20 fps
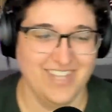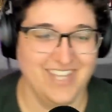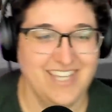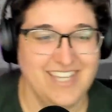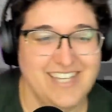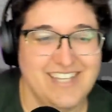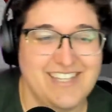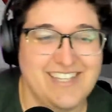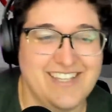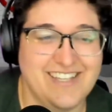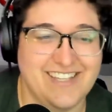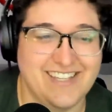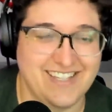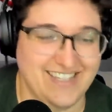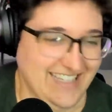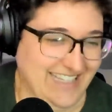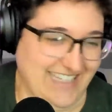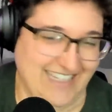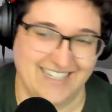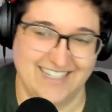and honestly,
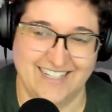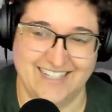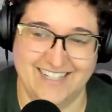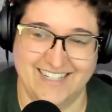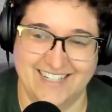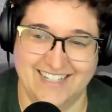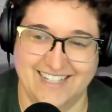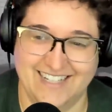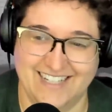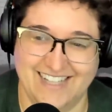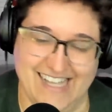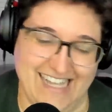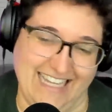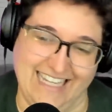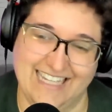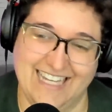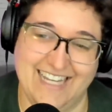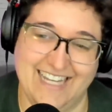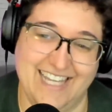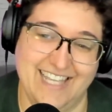
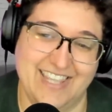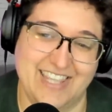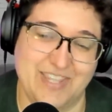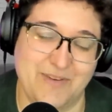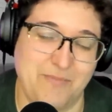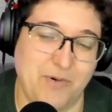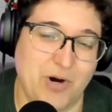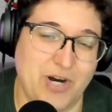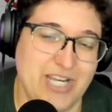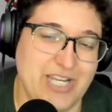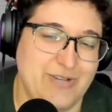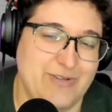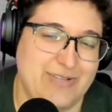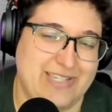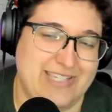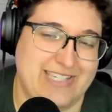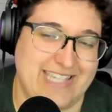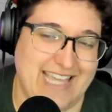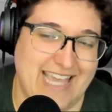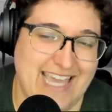I'm sober. The more you
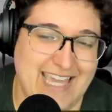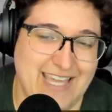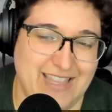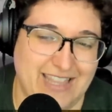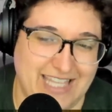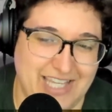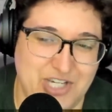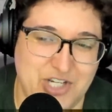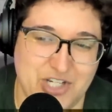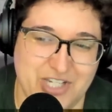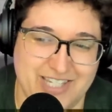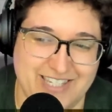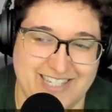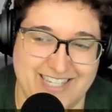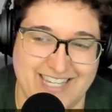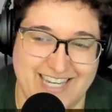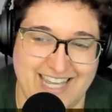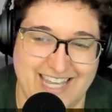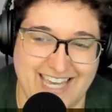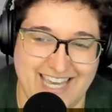say leeches
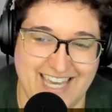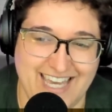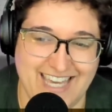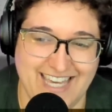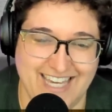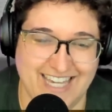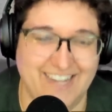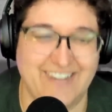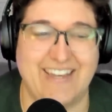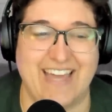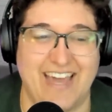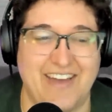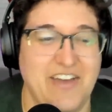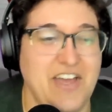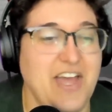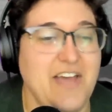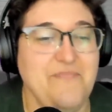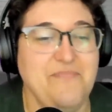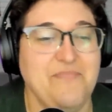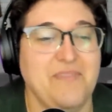today, okay
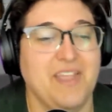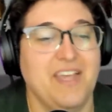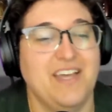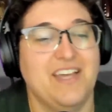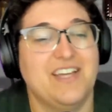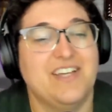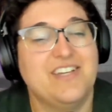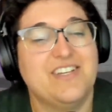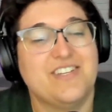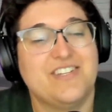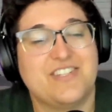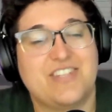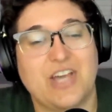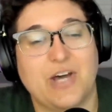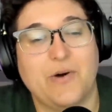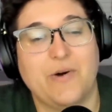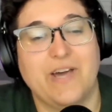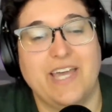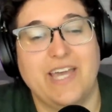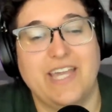
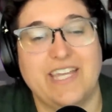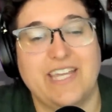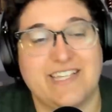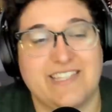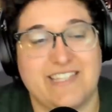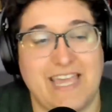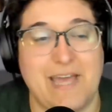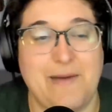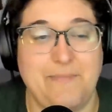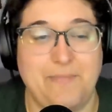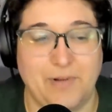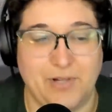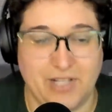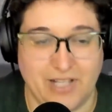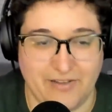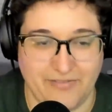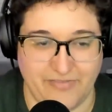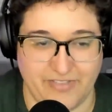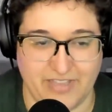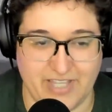so an example
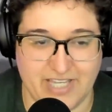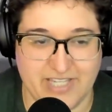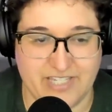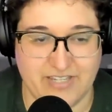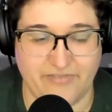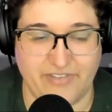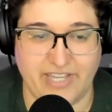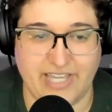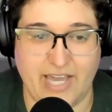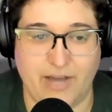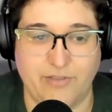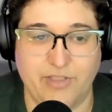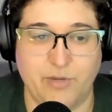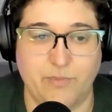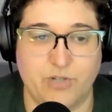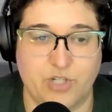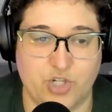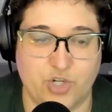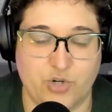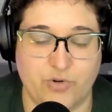of this of like how they
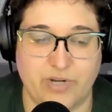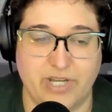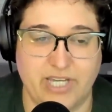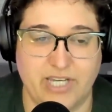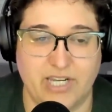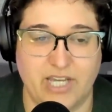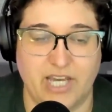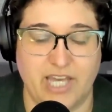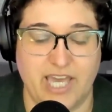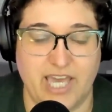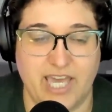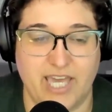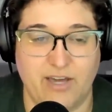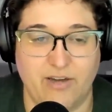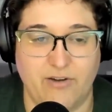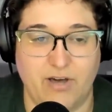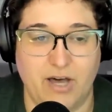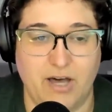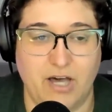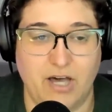would treat a,
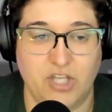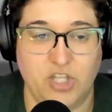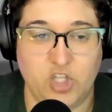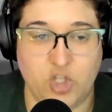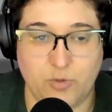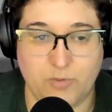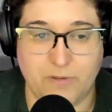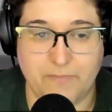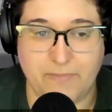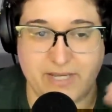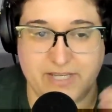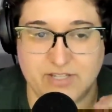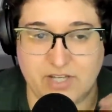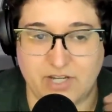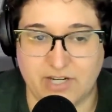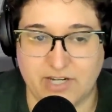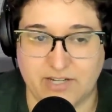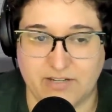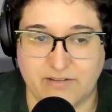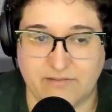a humor based
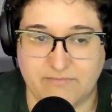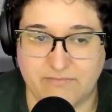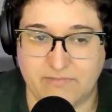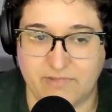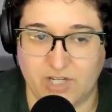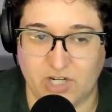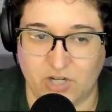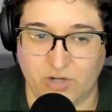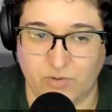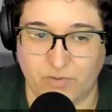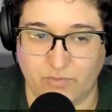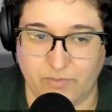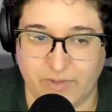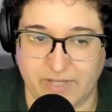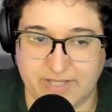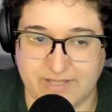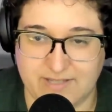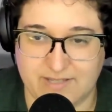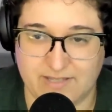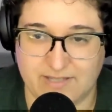on you know
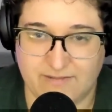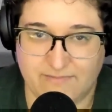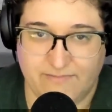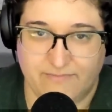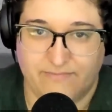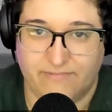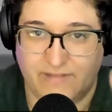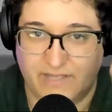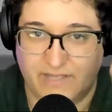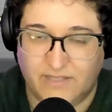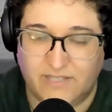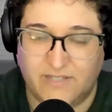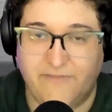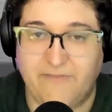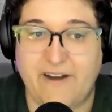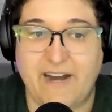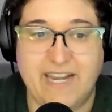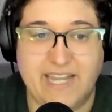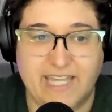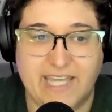its
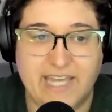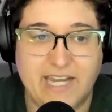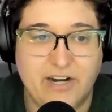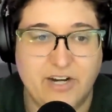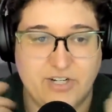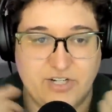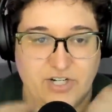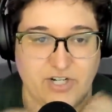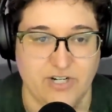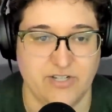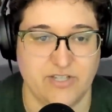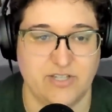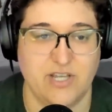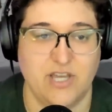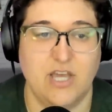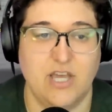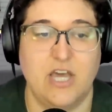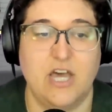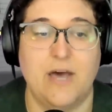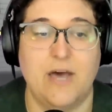defining characters
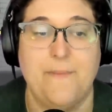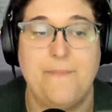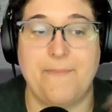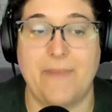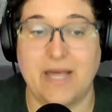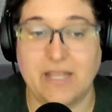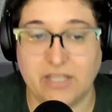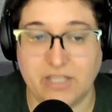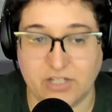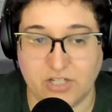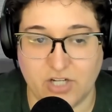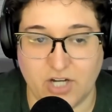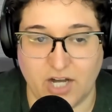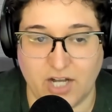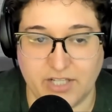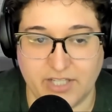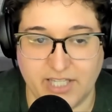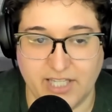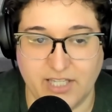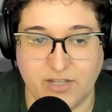
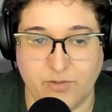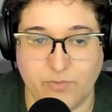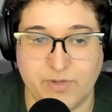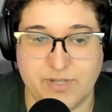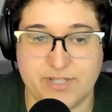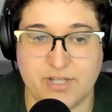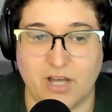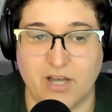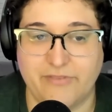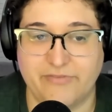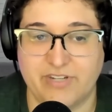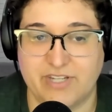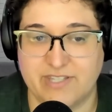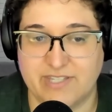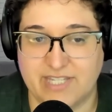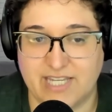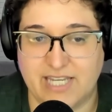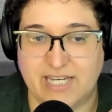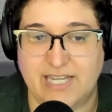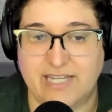melancholy was often
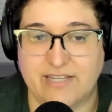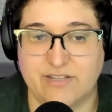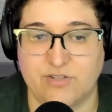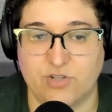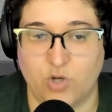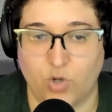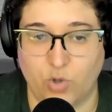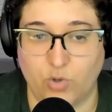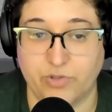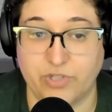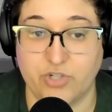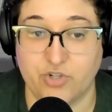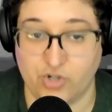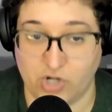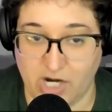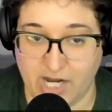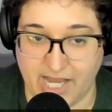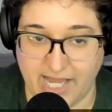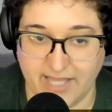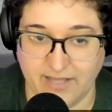seen as cold and
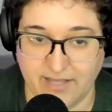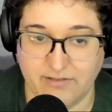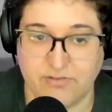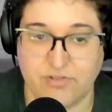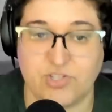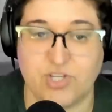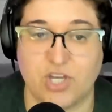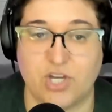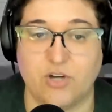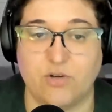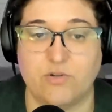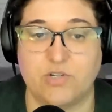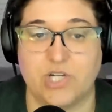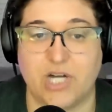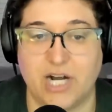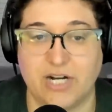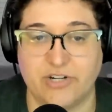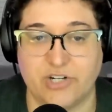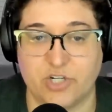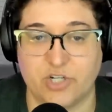dry so okay.
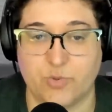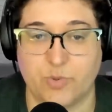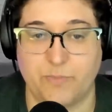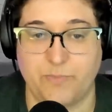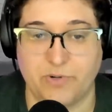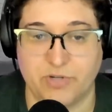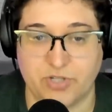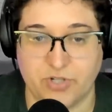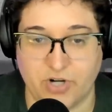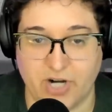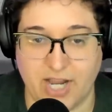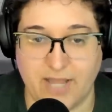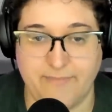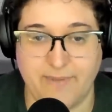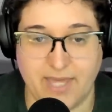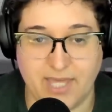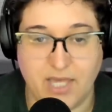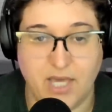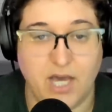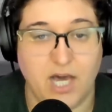doctors would prescribe
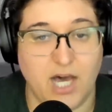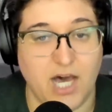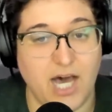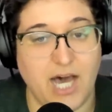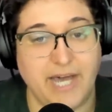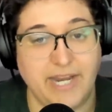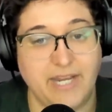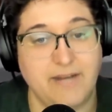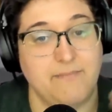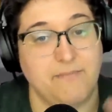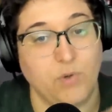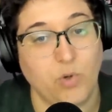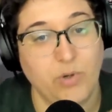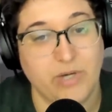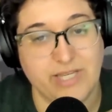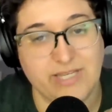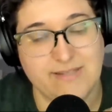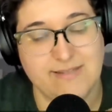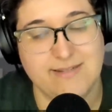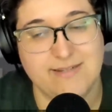a hot and
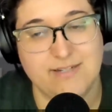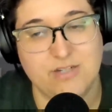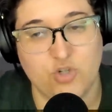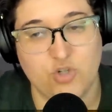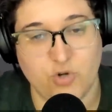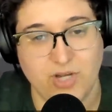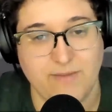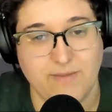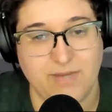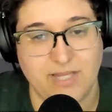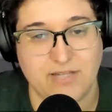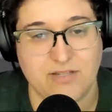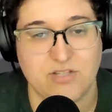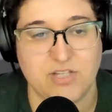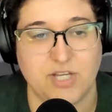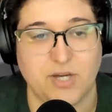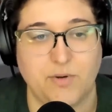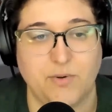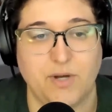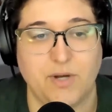moist treatment
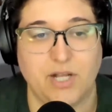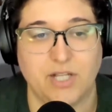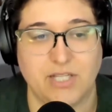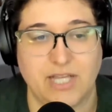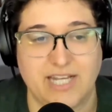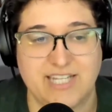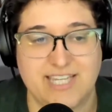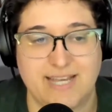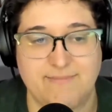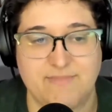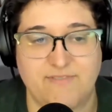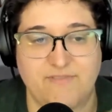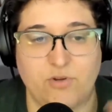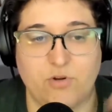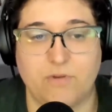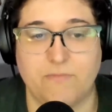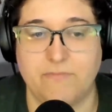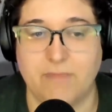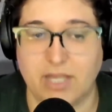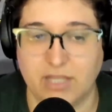so a lot of times if
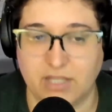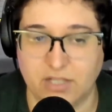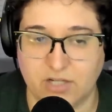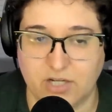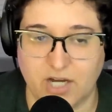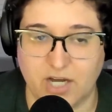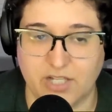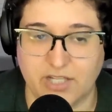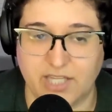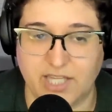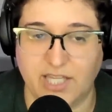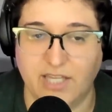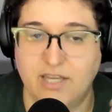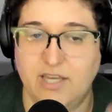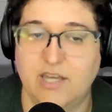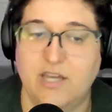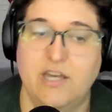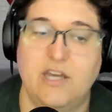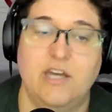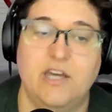you were melancholy
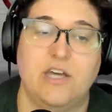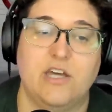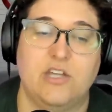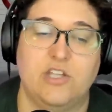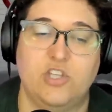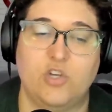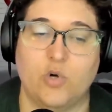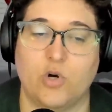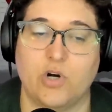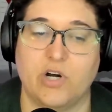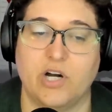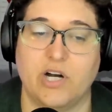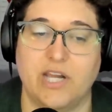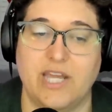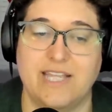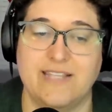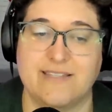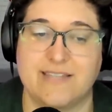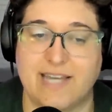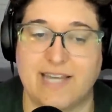your
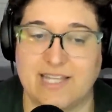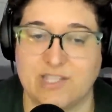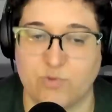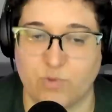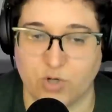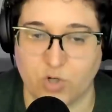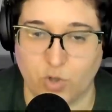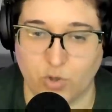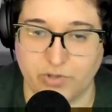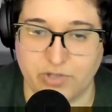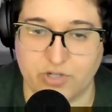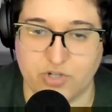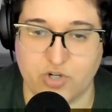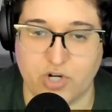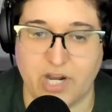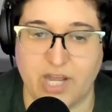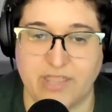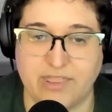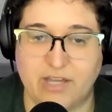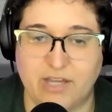insides were cold and
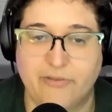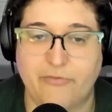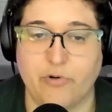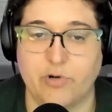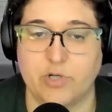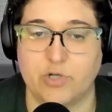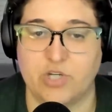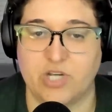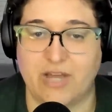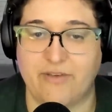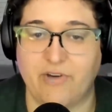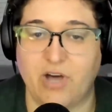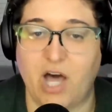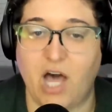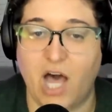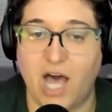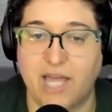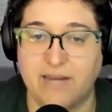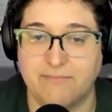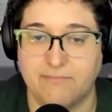dry therefore you should have a
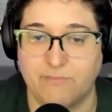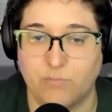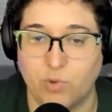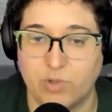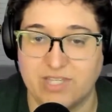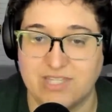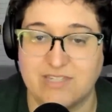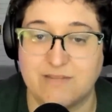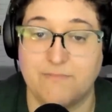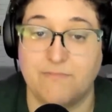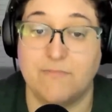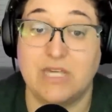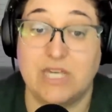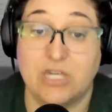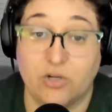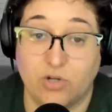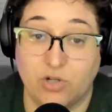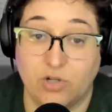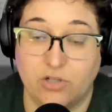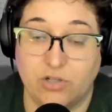hot and moist
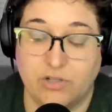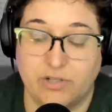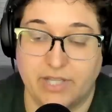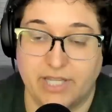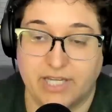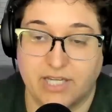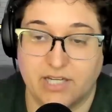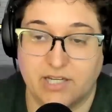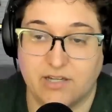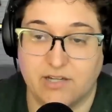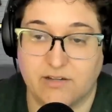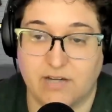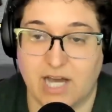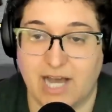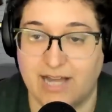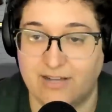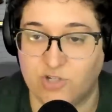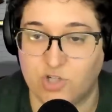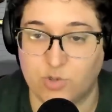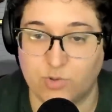meal like a
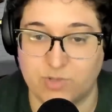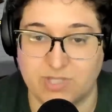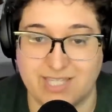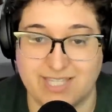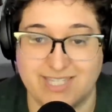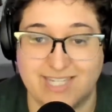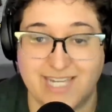hot juicy